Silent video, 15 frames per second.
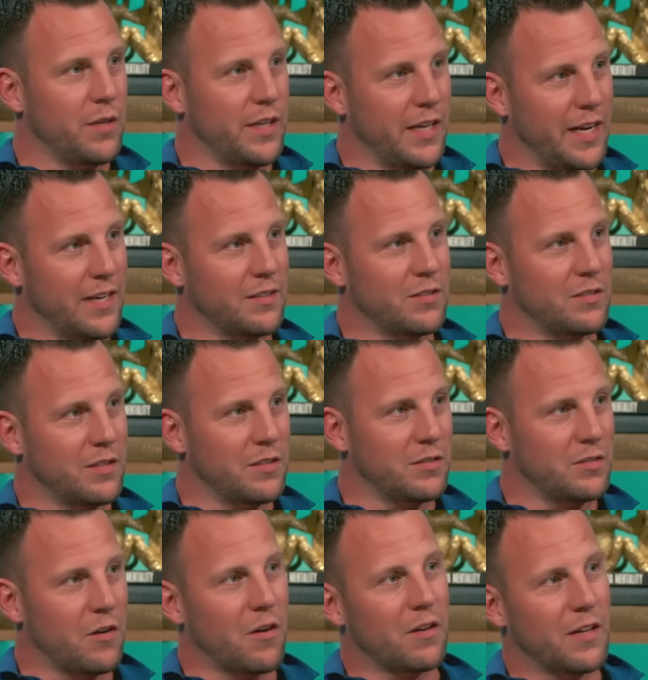When the Kansas City
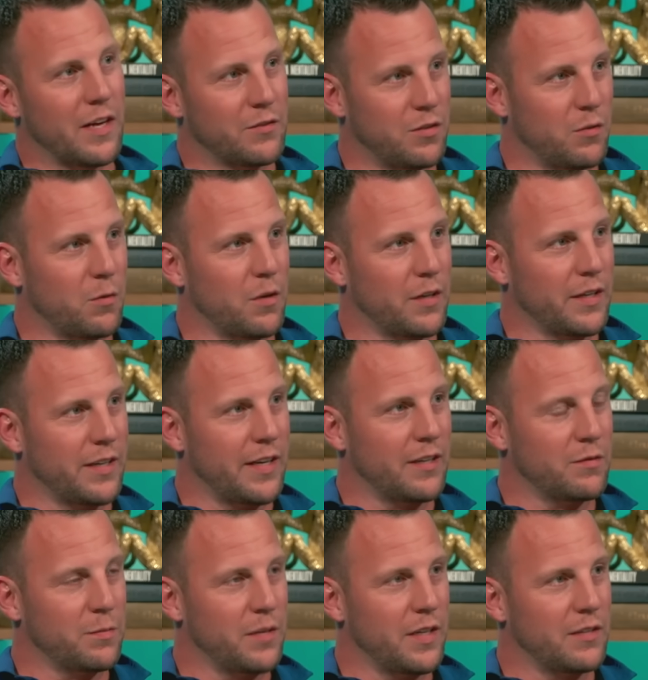Star allowed you to work at
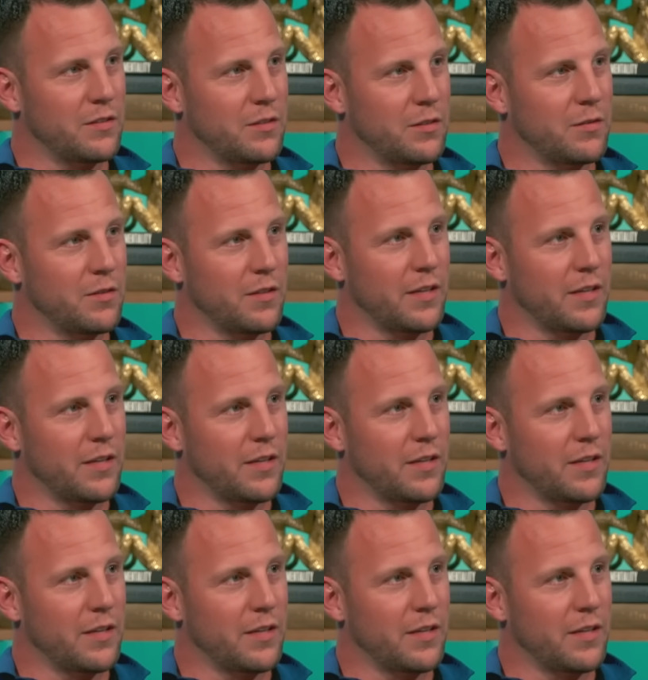ESPN 2, they're